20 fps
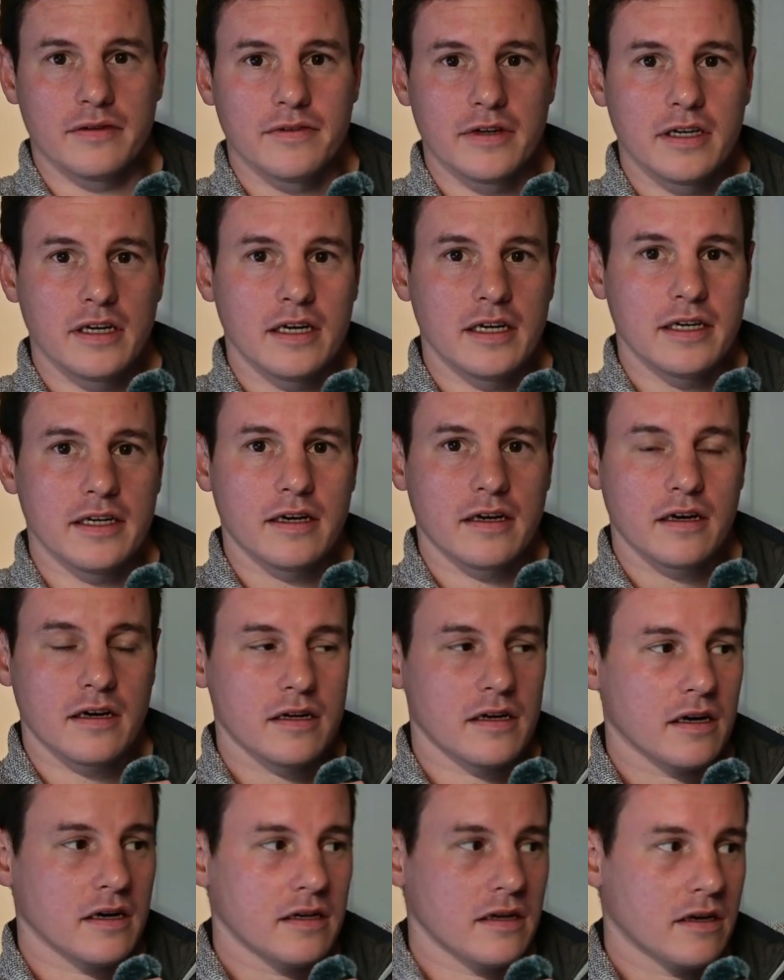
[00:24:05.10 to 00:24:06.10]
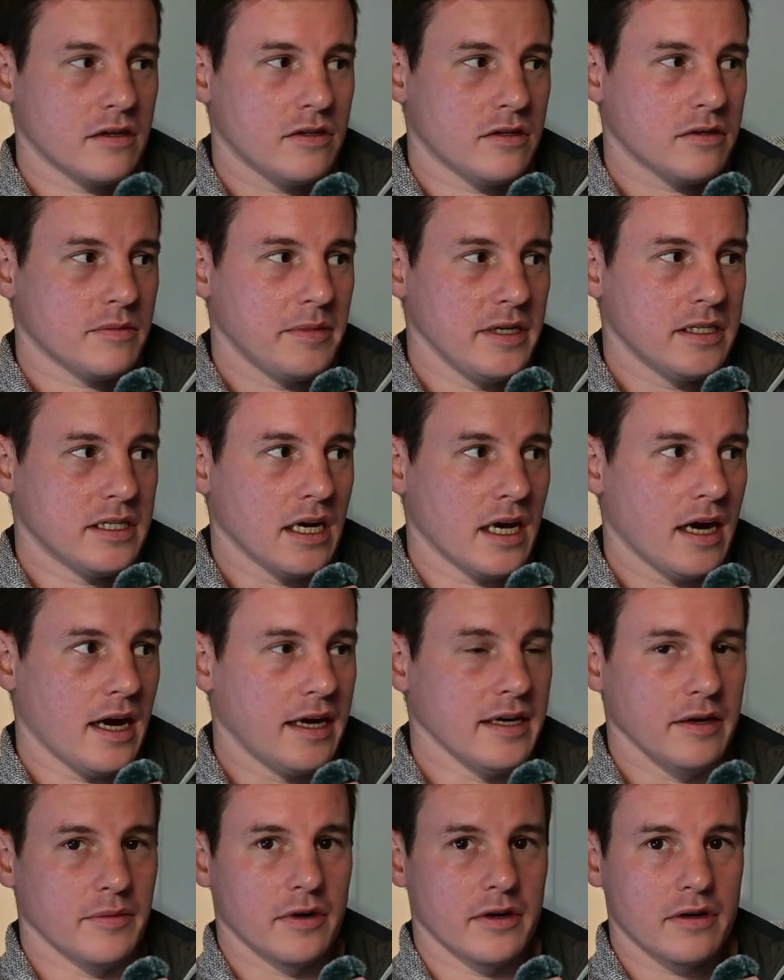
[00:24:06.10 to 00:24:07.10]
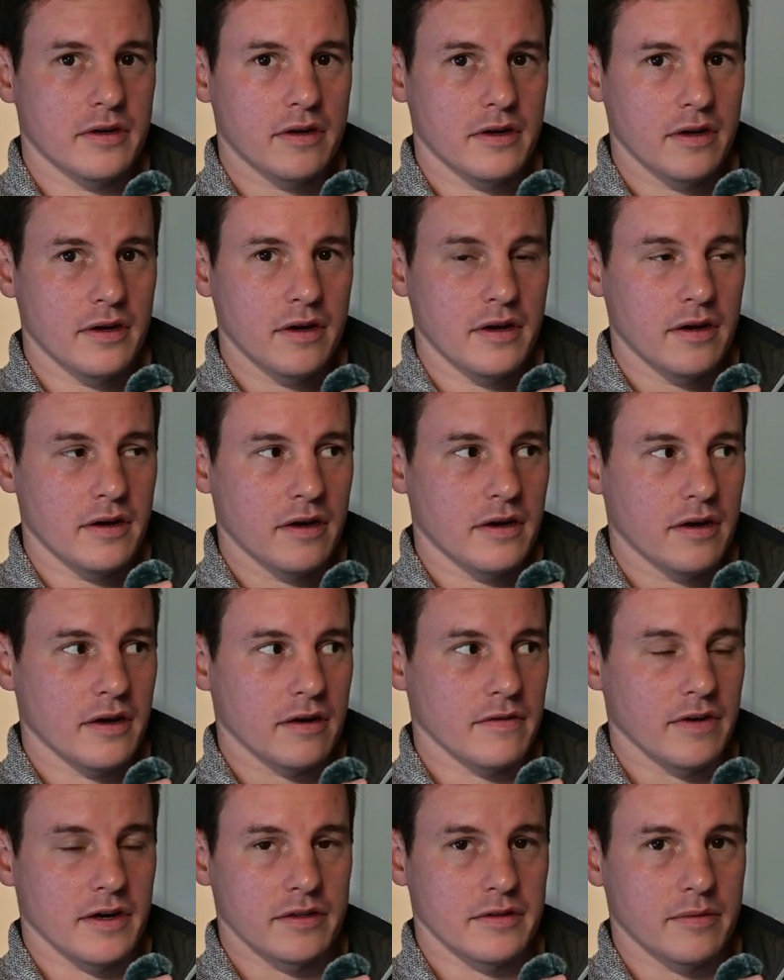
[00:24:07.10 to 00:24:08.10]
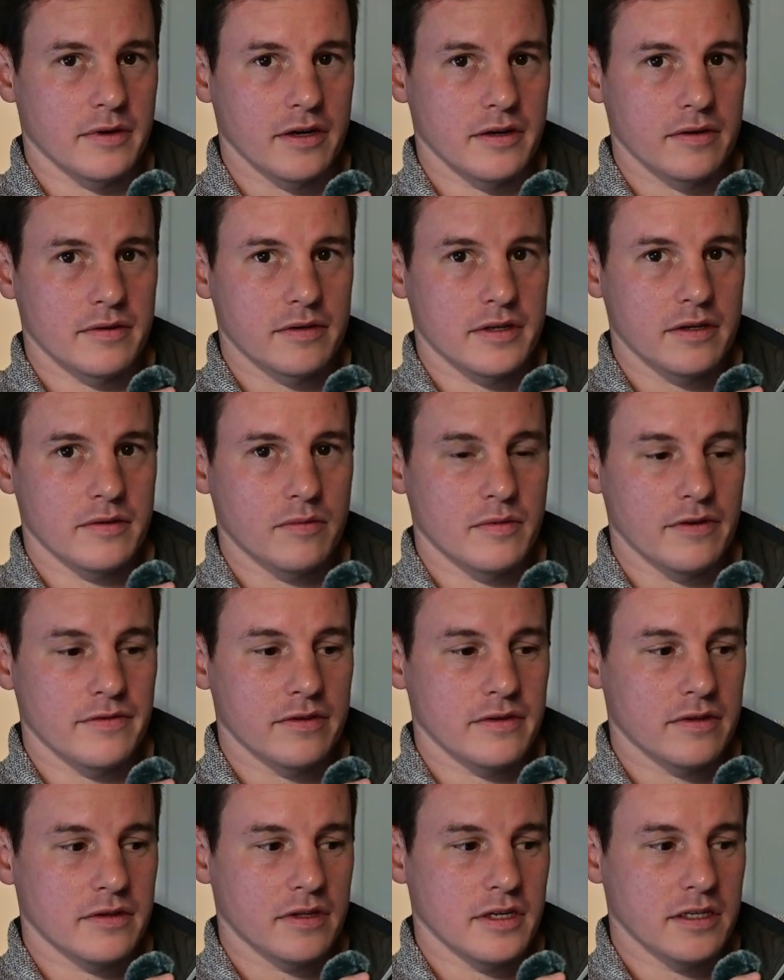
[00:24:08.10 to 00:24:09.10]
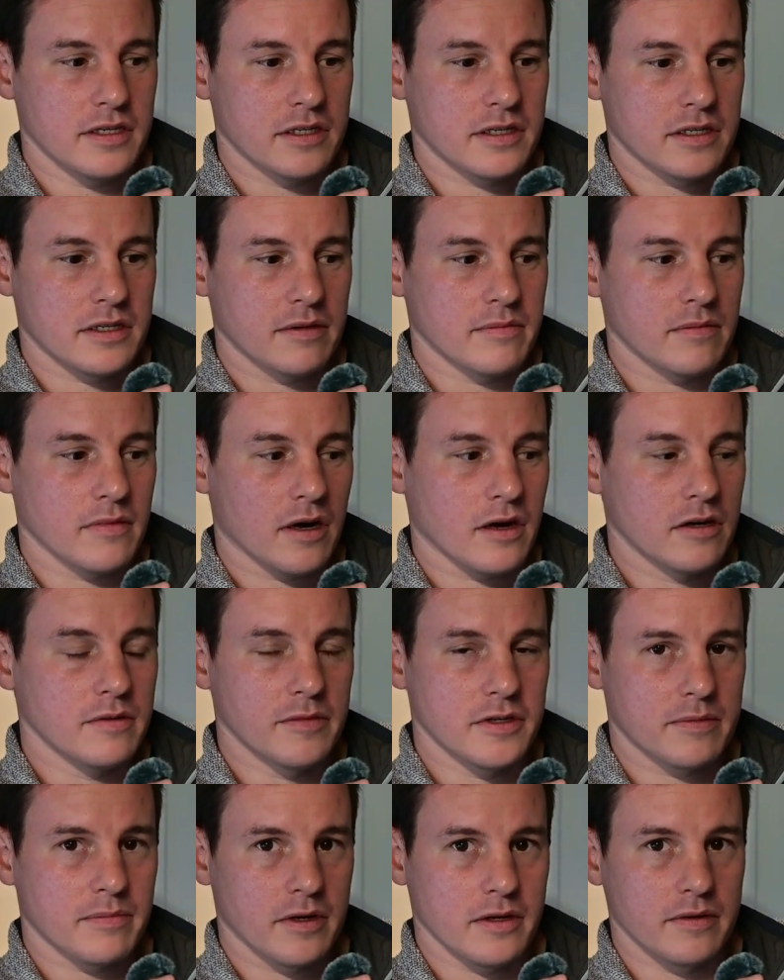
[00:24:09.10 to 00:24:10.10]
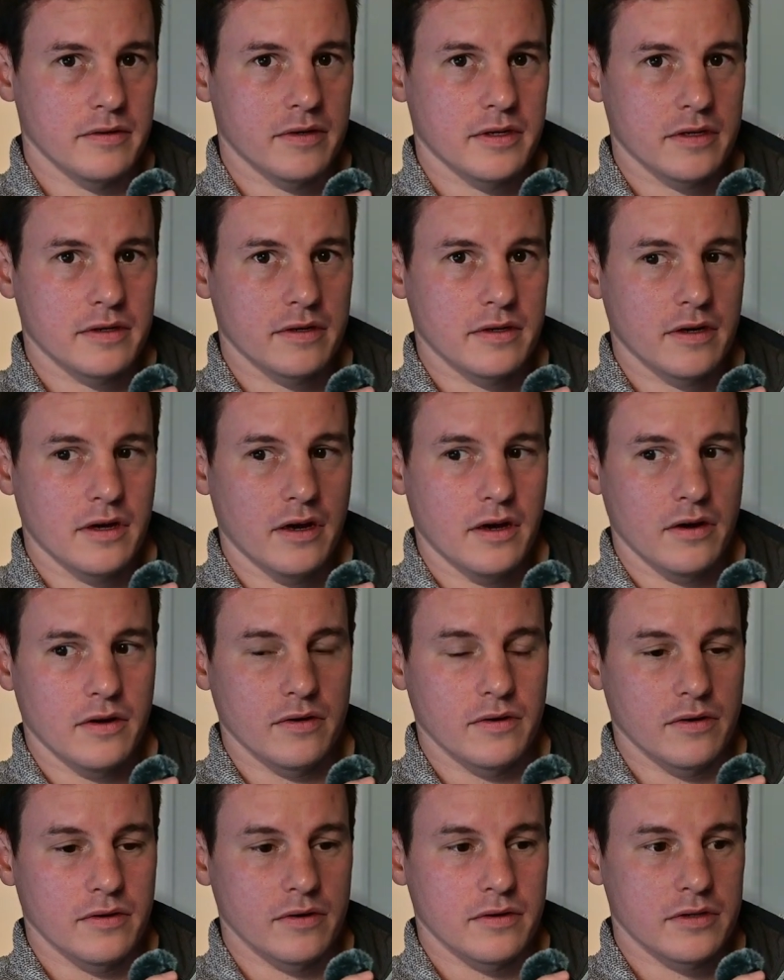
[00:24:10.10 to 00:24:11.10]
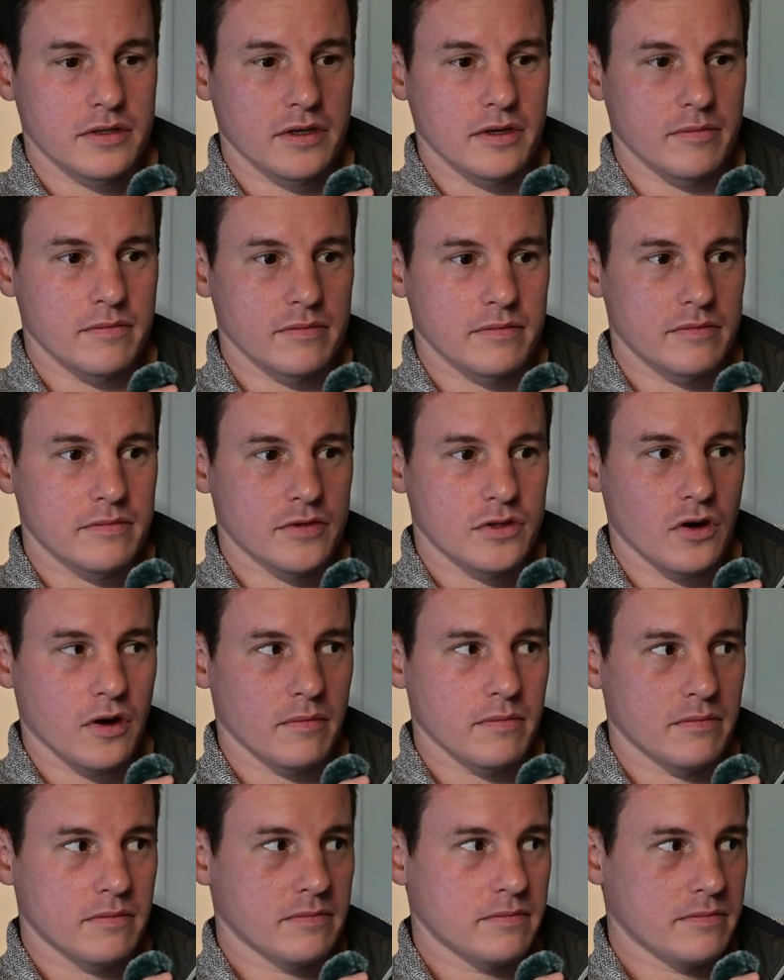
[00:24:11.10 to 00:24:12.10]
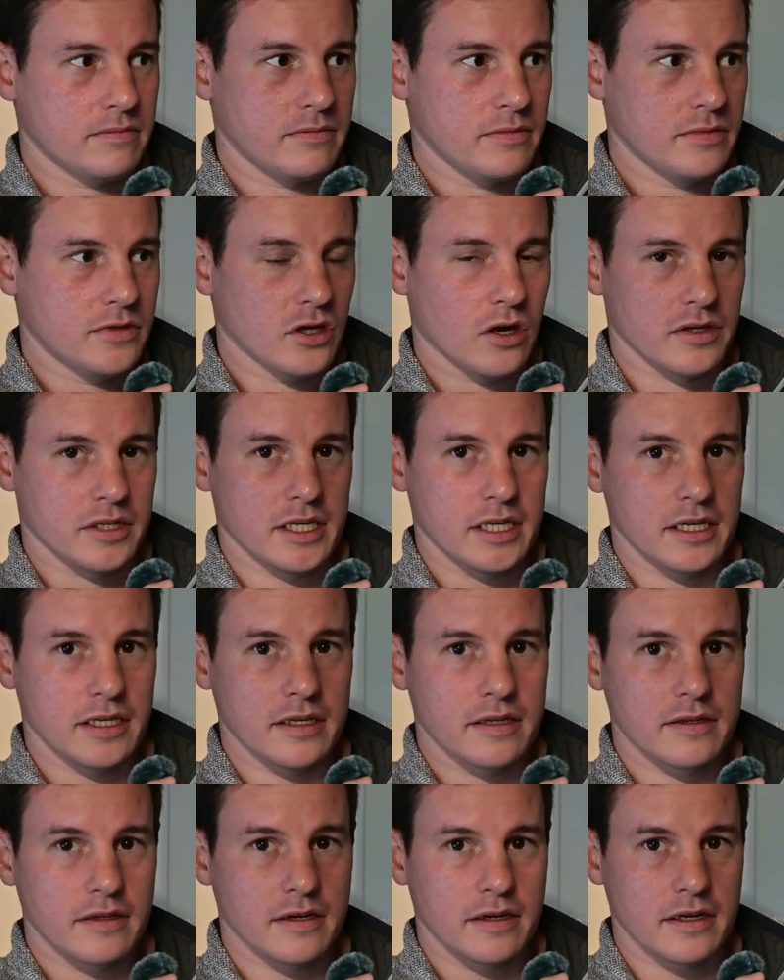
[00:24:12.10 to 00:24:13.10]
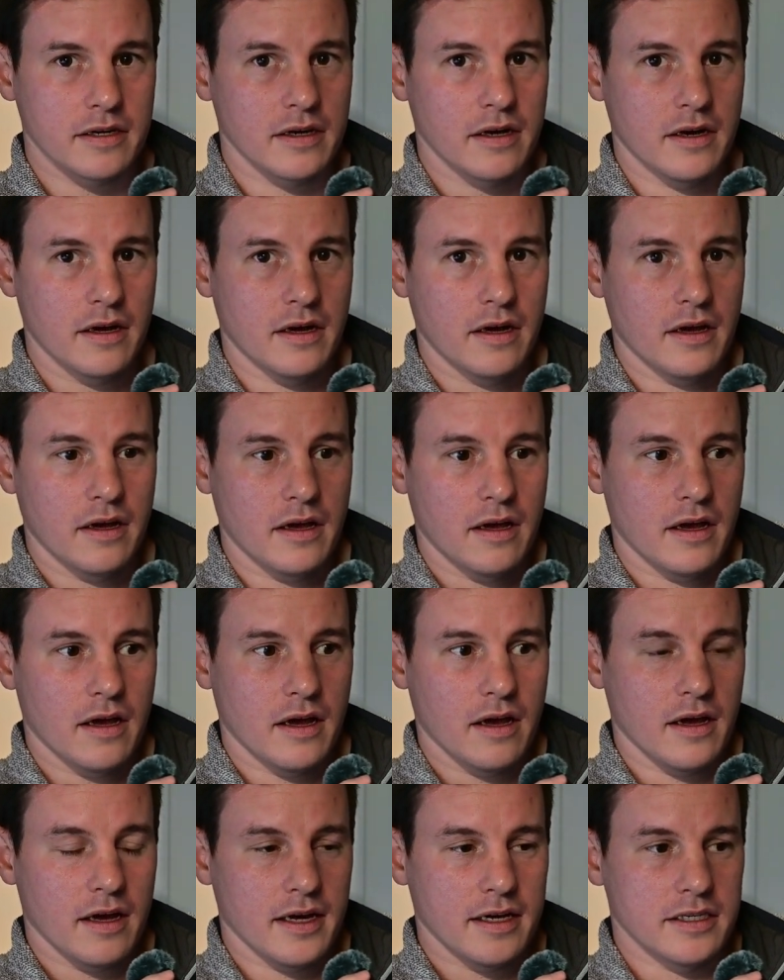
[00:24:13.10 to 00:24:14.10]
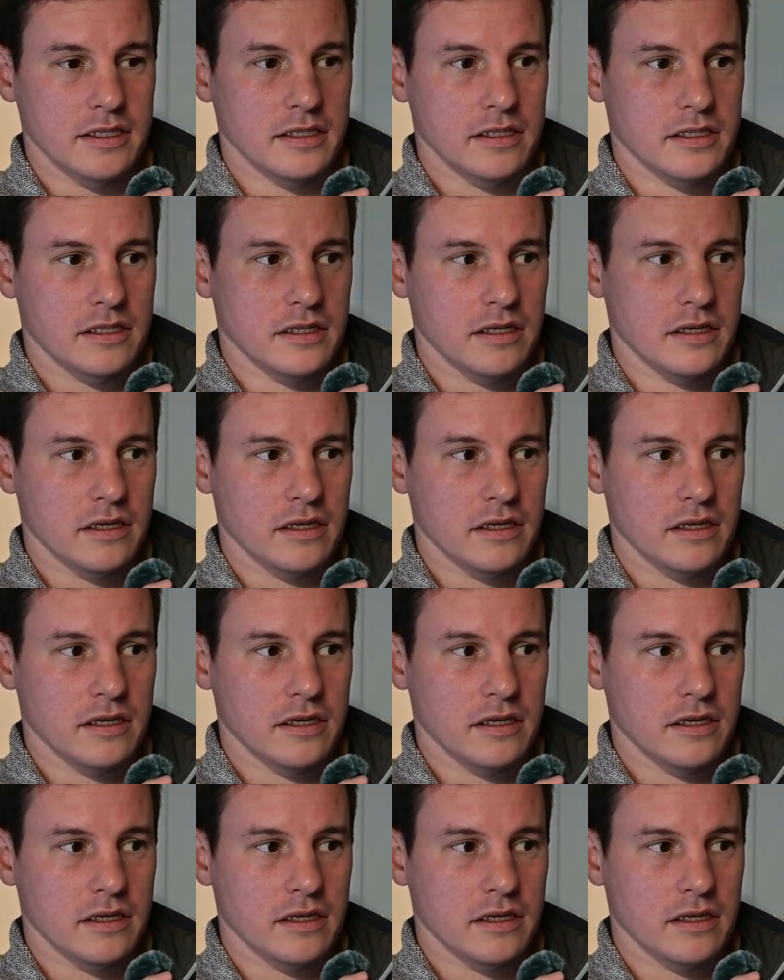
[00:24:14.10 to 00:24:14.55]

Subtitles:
really. I'd speak to anyone around the world, whether it's some homeless bloke or some top totty. And